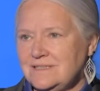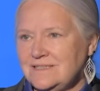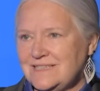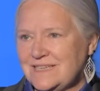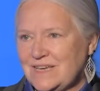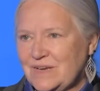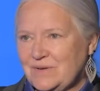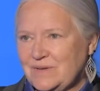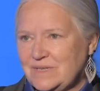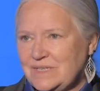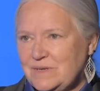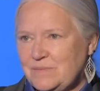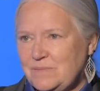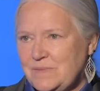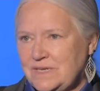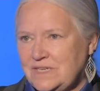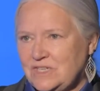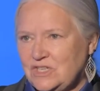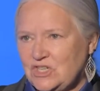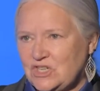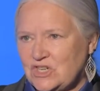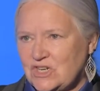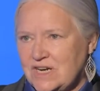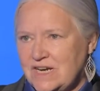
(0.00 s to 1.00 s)
to go into
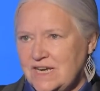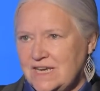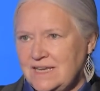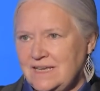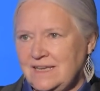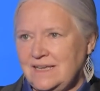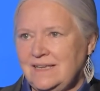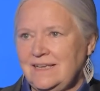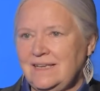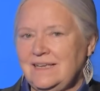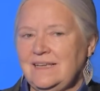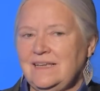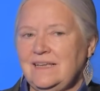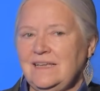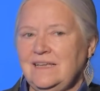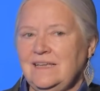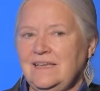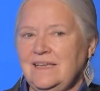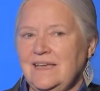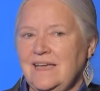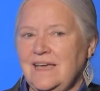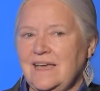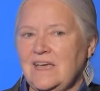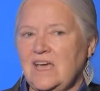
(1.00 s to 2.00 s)
ministry.
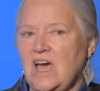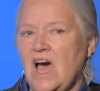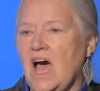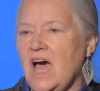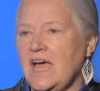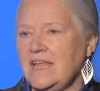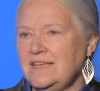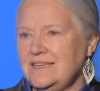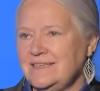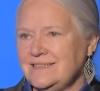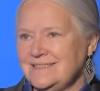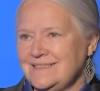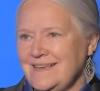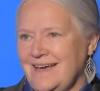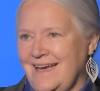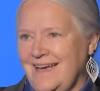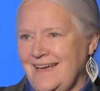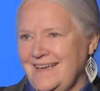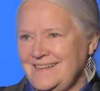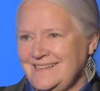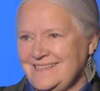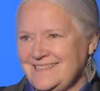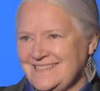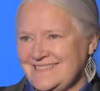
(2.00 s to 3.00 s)
God
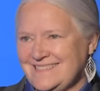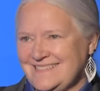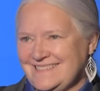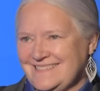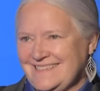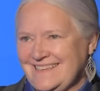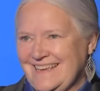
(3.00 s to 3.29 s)
decides,